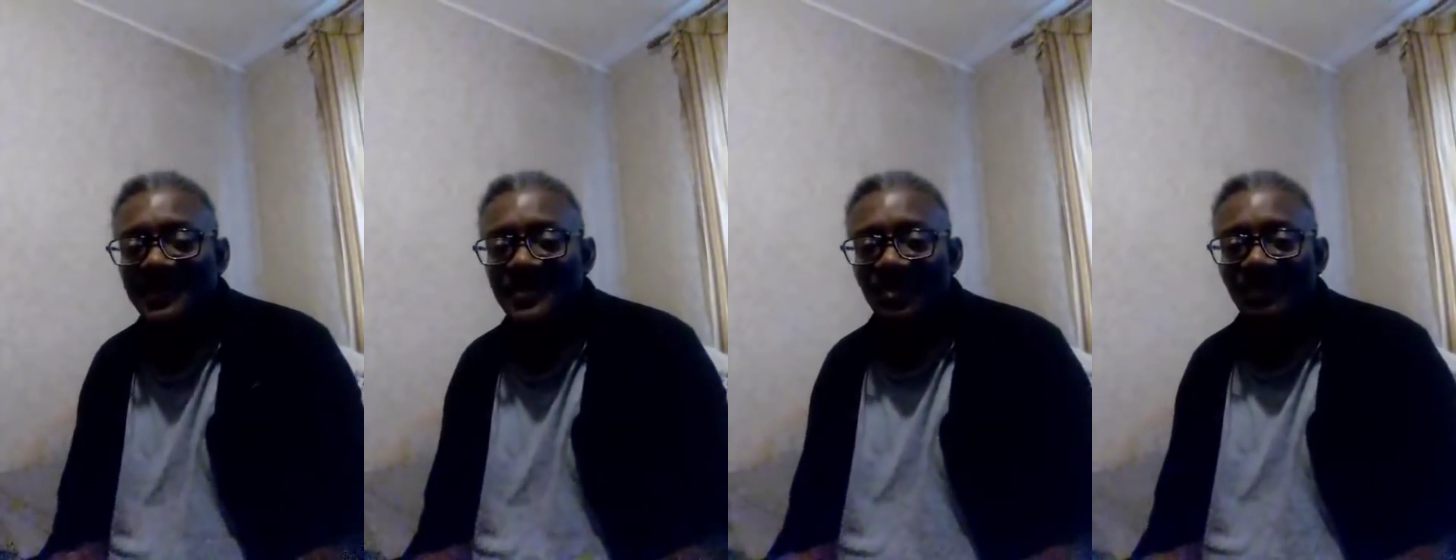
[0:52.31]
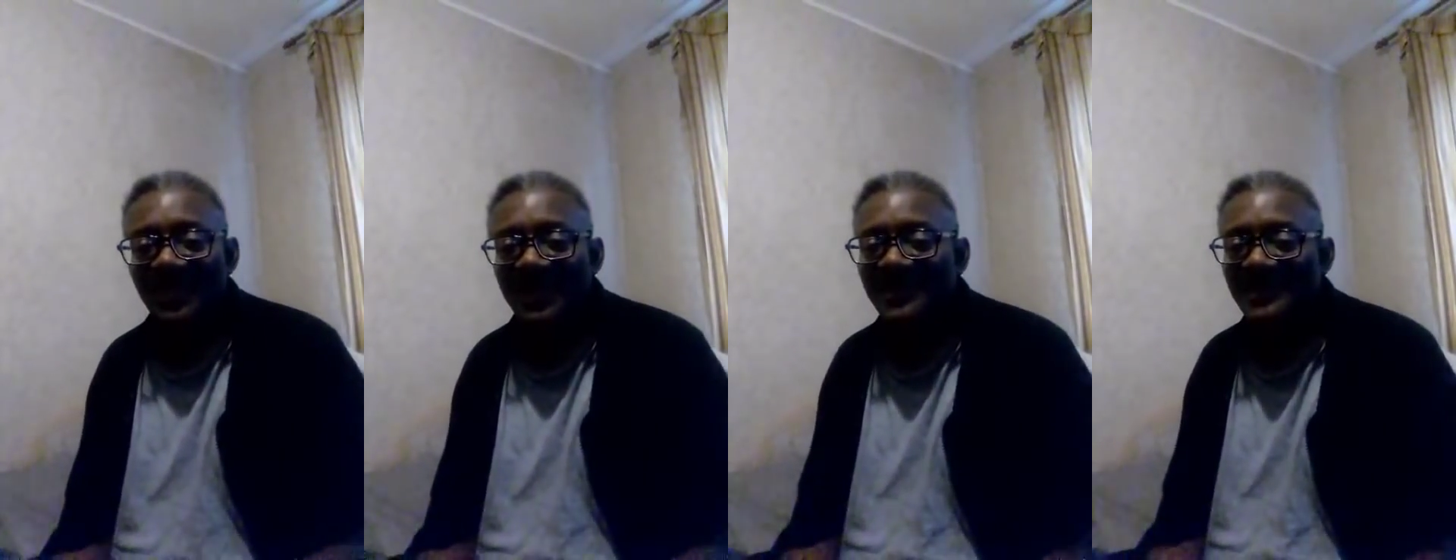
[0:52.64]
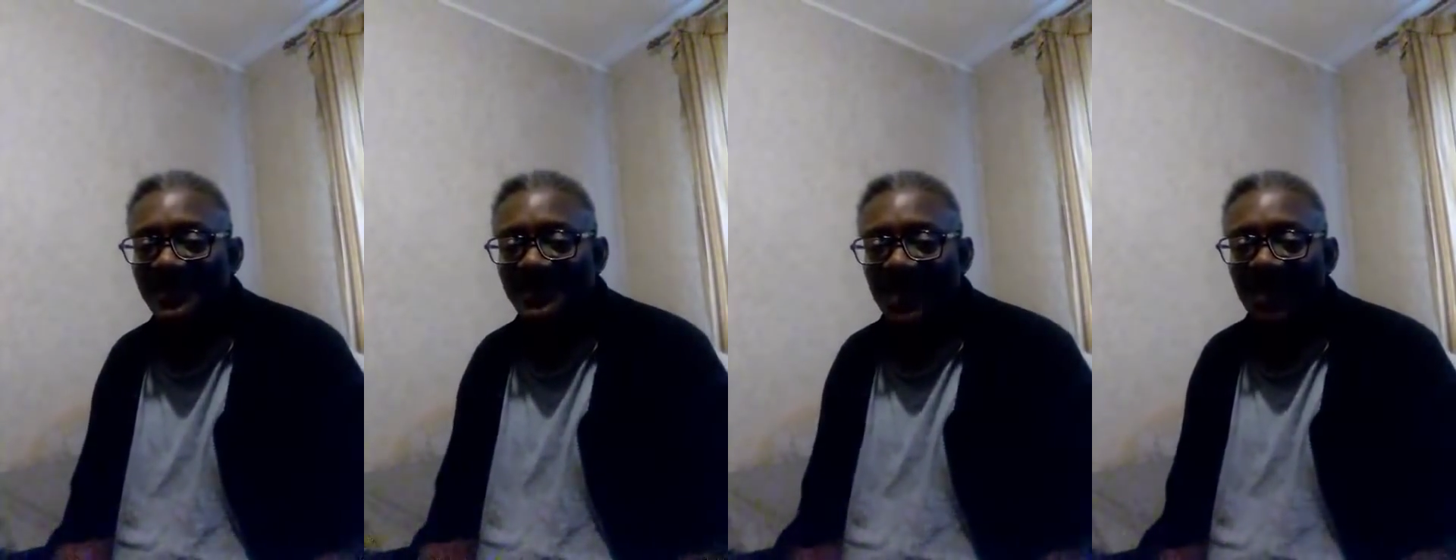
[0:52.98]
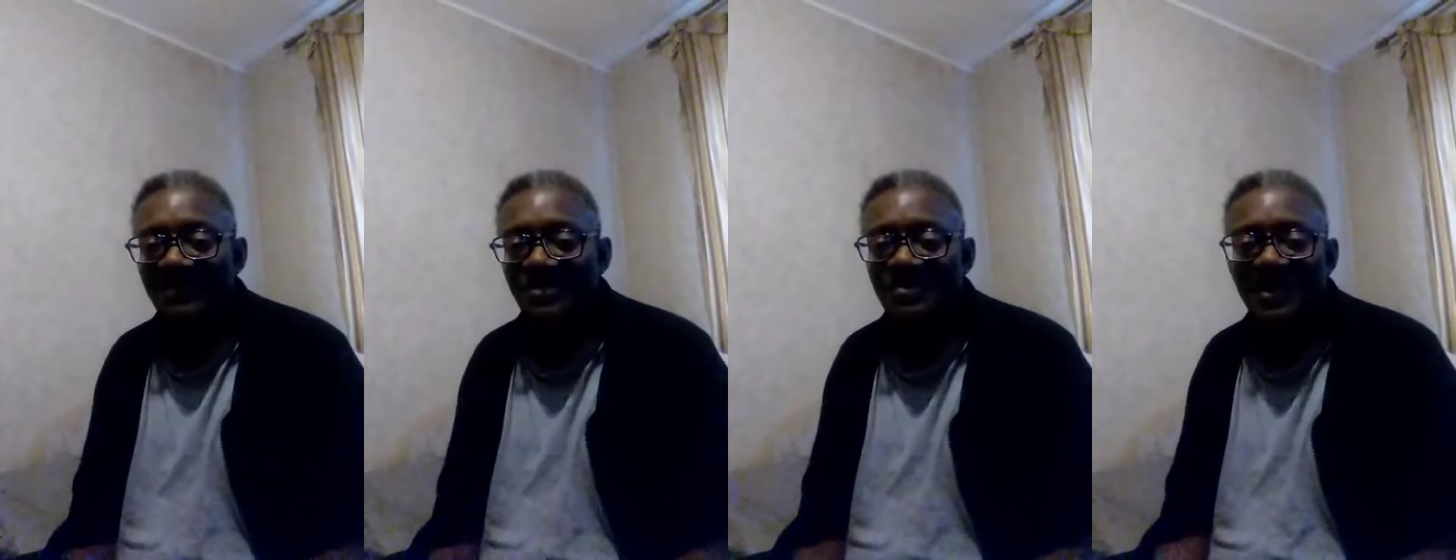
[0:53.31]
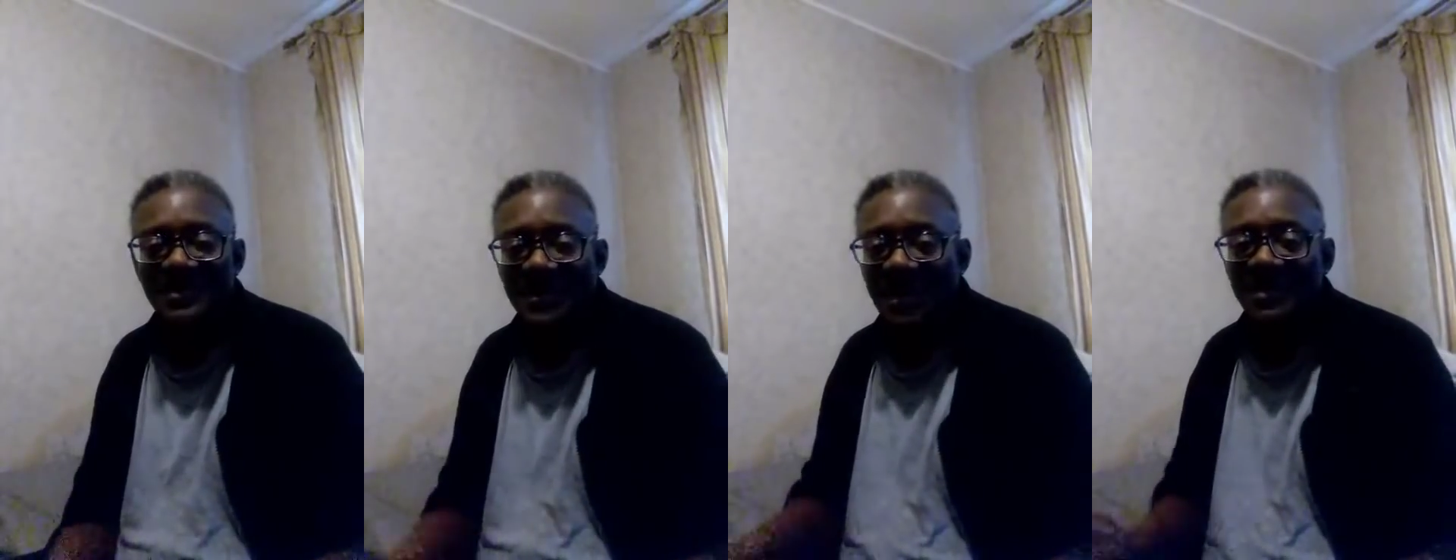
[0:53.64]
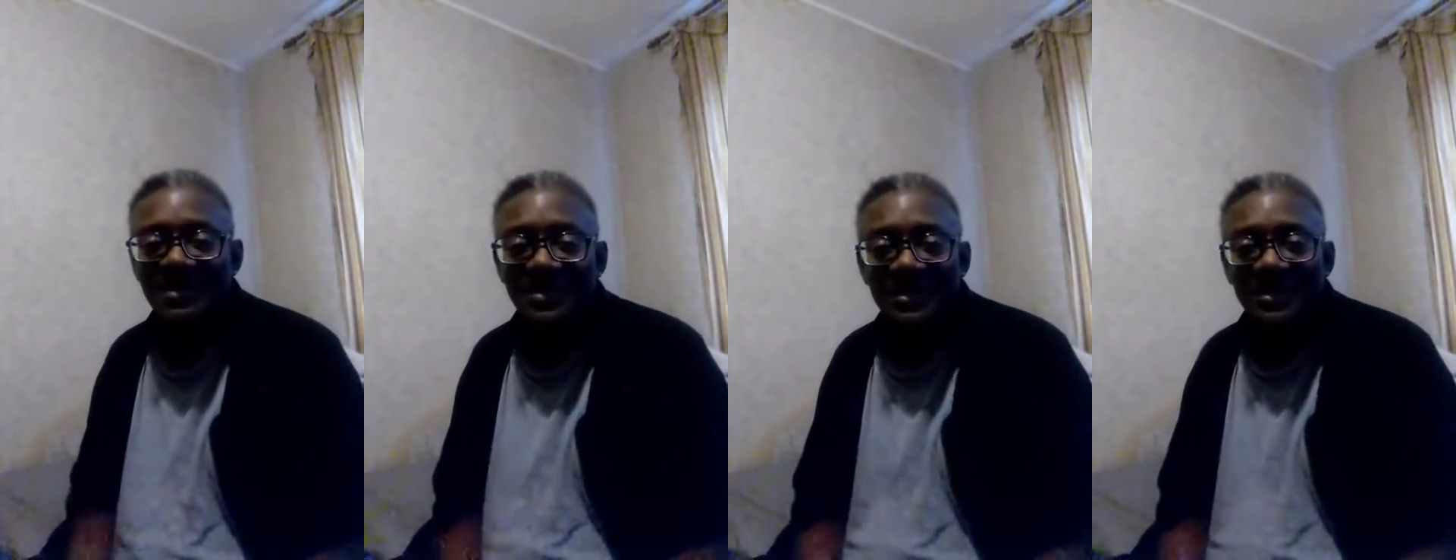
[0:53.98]
So please subscribe to my
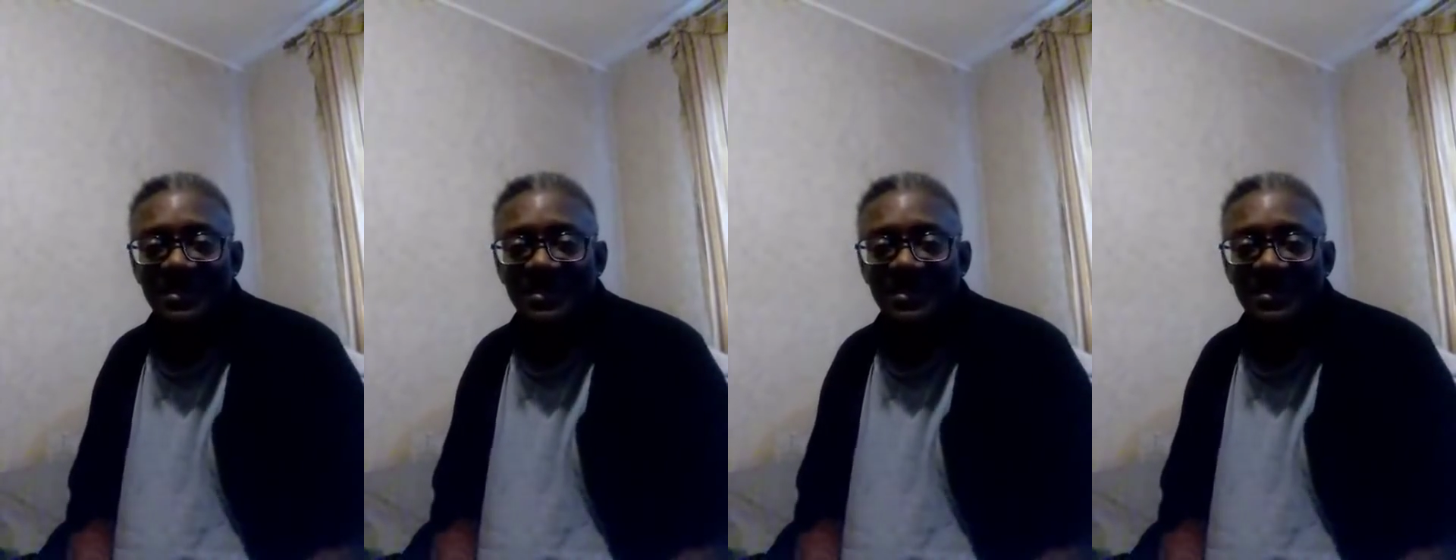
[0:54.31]
channel,